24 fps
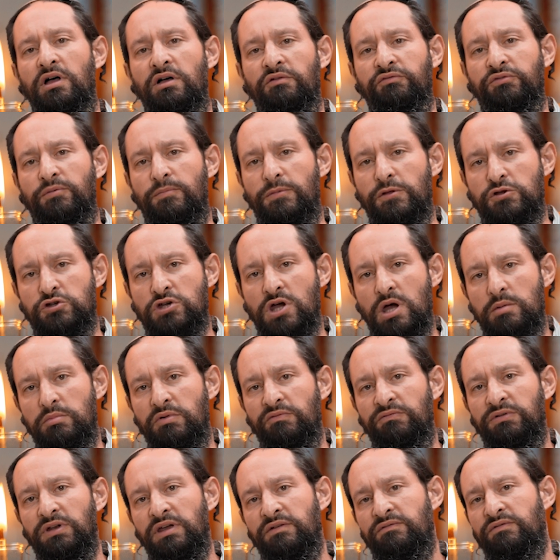from the tribe
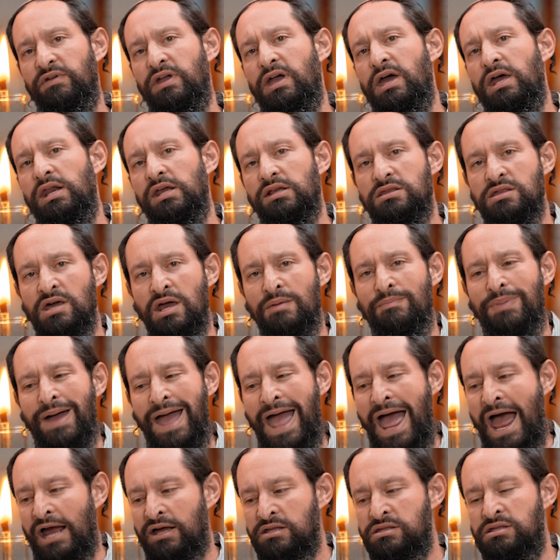of Levi, and it's not by
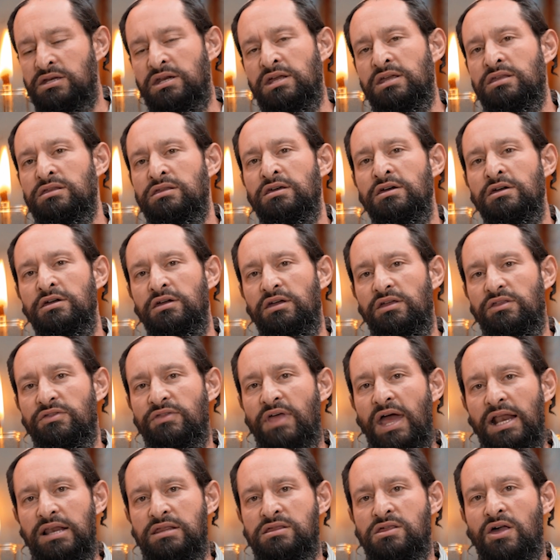accident
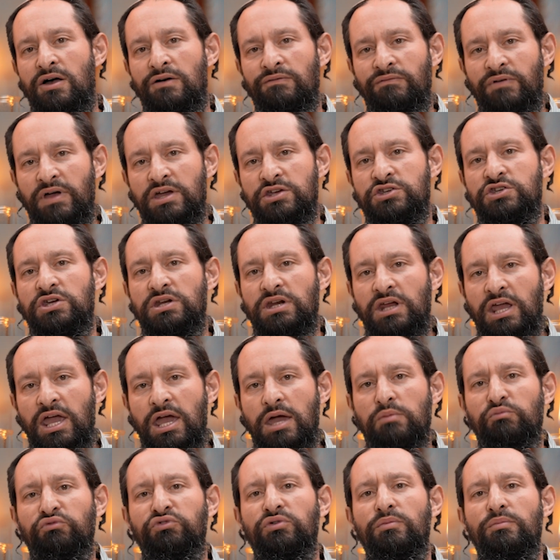that salvation
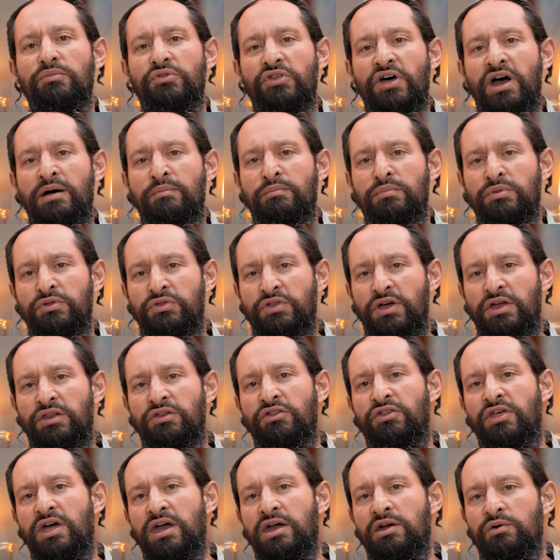came from them, that
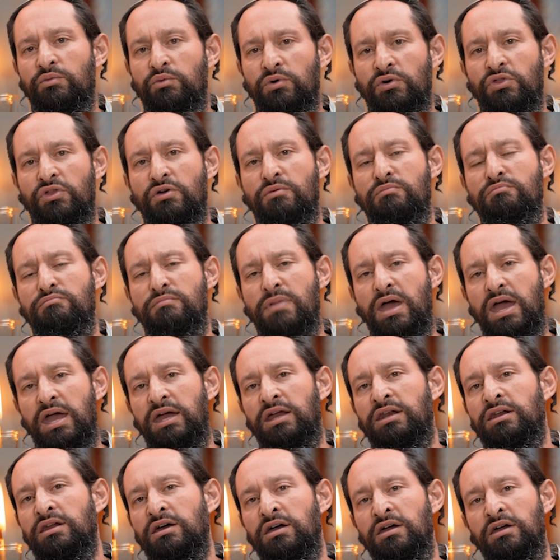they were the
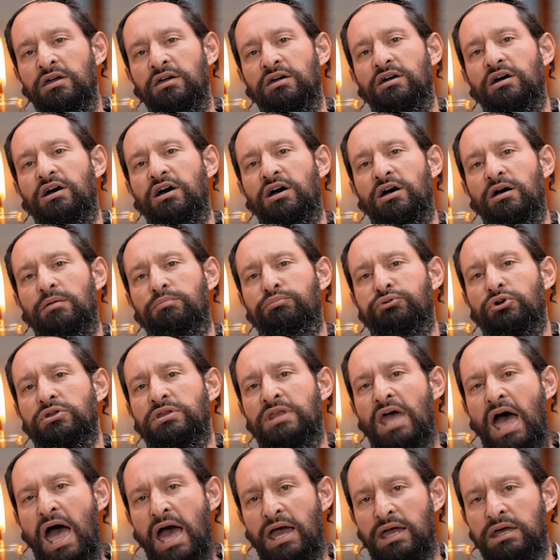main
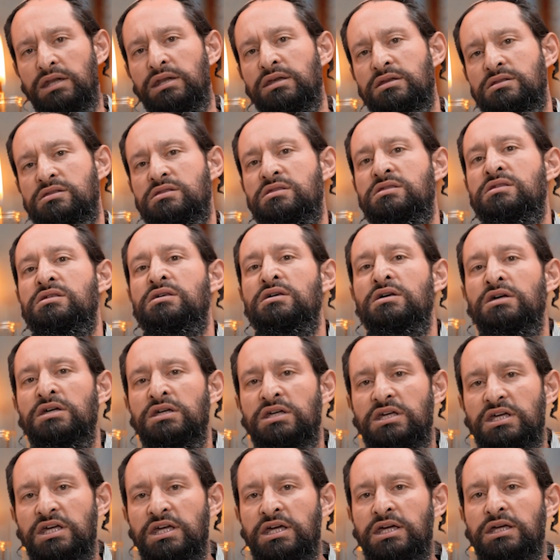protagonists
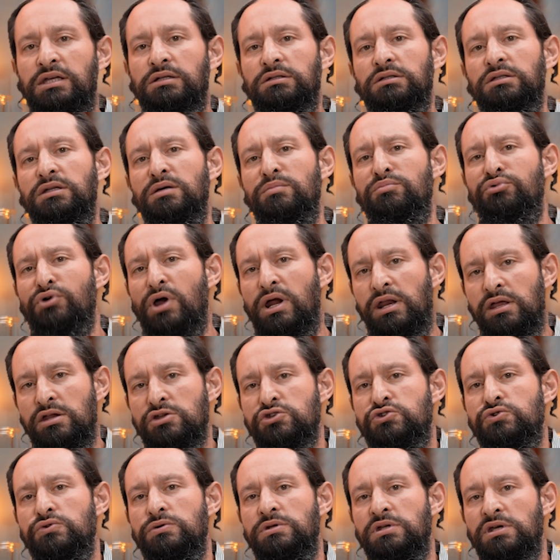in liberating
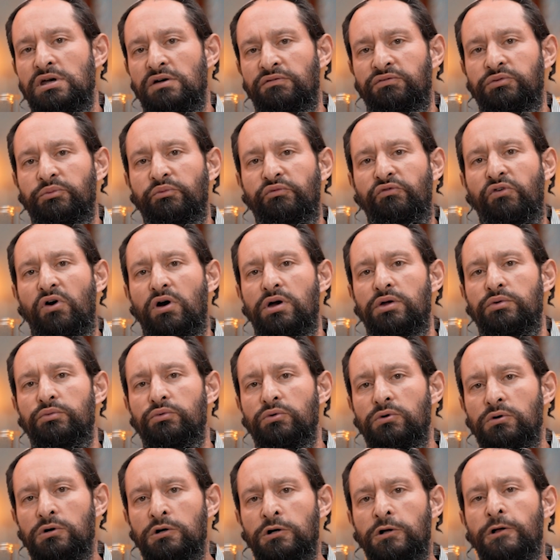Judea from foreign
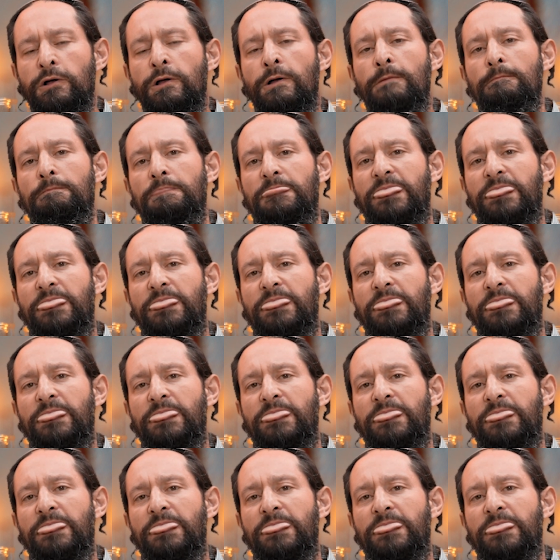rule